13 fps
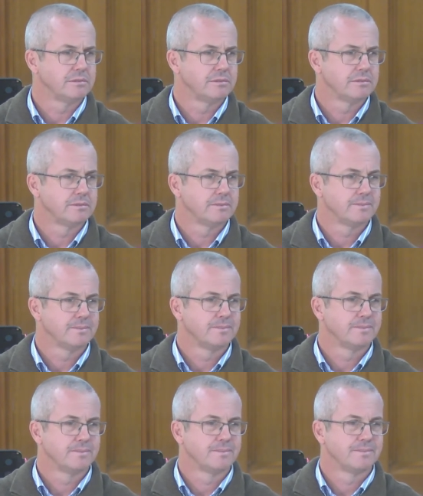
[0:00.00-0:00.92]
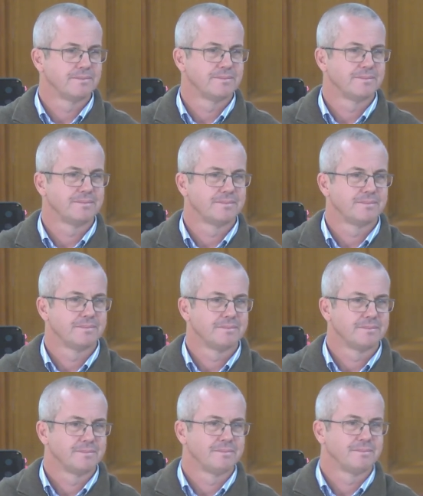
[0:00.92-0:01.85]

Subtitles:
(no one is talking)